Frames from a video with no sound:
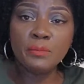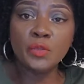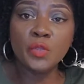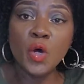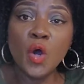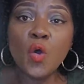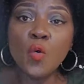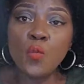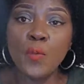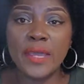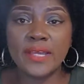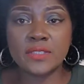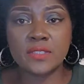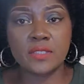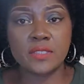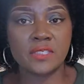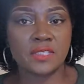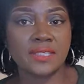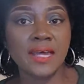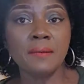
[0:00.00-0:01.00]
nowhere
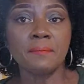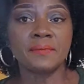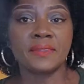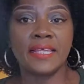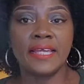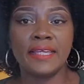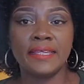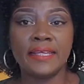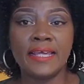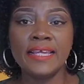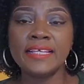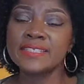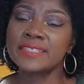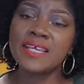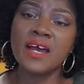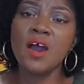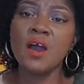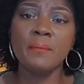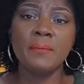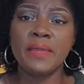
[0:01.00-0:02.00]
to something,
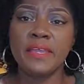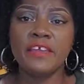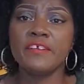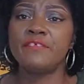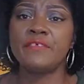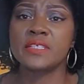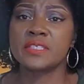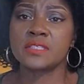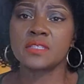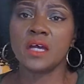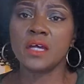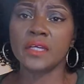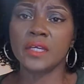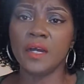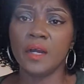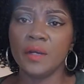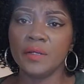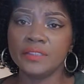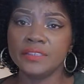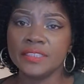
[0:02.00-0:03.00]
tell me if it's not
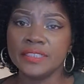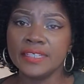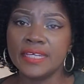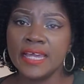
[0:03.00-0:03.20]
God.